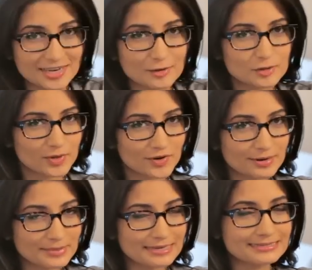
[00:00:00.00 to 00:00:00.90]
Now, Twitter
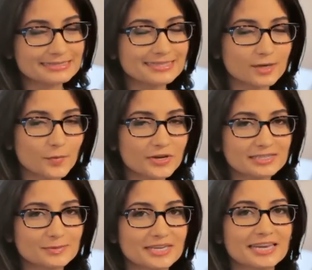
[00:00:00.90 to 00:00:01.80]
can be somewhat
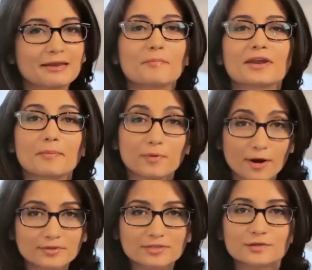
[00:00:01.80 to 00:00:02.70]
intimidating, but I
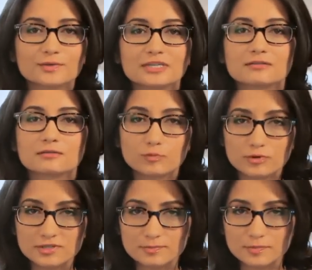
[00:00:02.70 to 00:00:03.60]
promise you it's
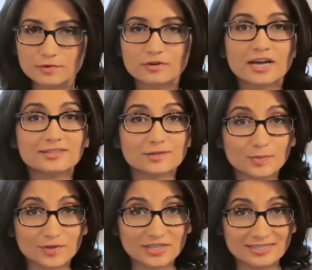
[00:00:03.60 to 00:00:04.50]
super simple and
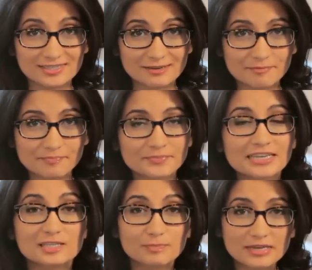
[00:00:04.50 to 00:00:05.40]
super easy.
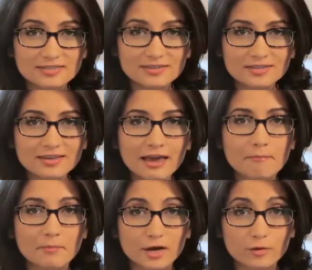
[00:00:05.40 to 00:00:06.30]
It's basically a
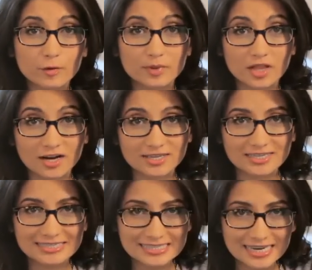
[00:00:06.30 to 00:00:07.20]

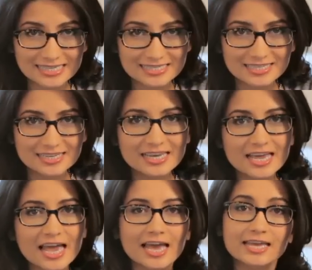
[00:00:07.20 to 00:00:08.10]
microblogging site,
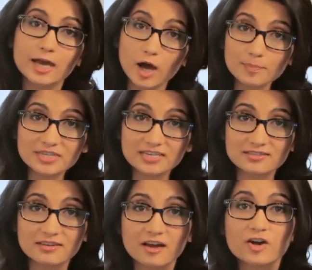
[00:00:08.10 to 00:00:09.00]
and it
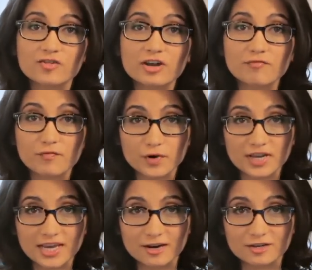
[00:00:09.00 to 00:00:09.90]
updates in 140
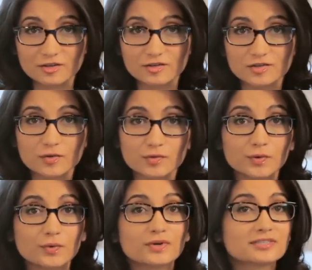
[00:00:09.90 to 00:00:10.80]
characters
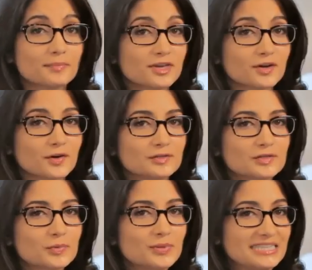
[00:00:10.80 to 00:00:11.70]
through something called
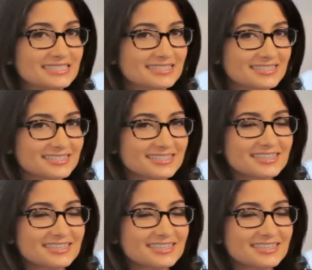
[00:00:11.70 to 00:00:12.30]
tweets.